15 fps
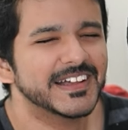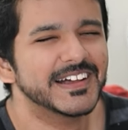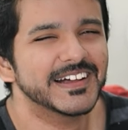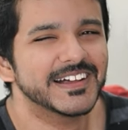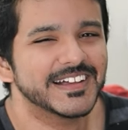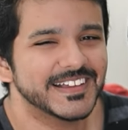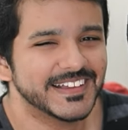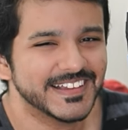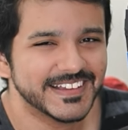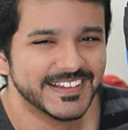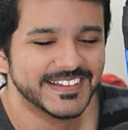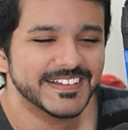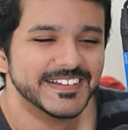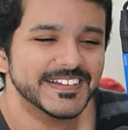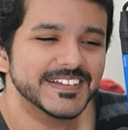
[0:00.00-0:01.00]

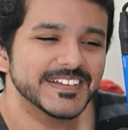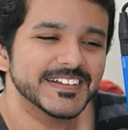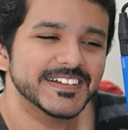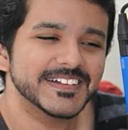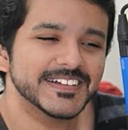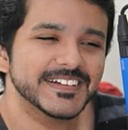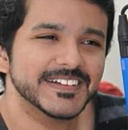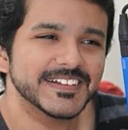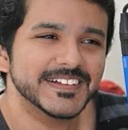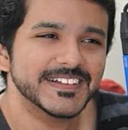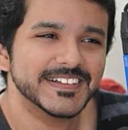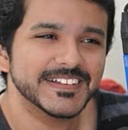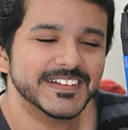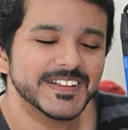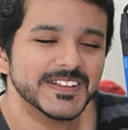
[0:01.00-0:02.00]

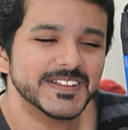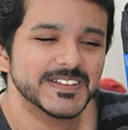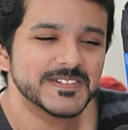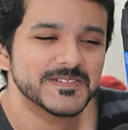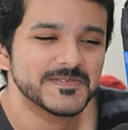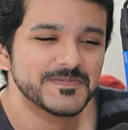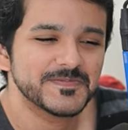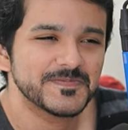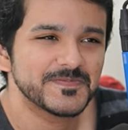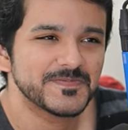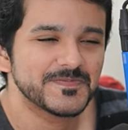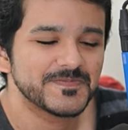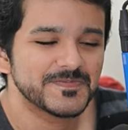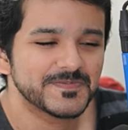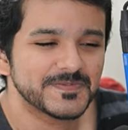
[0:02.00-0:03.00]

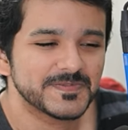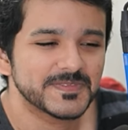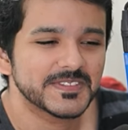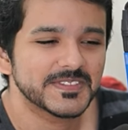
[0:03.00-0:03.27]
The person shown says nothing.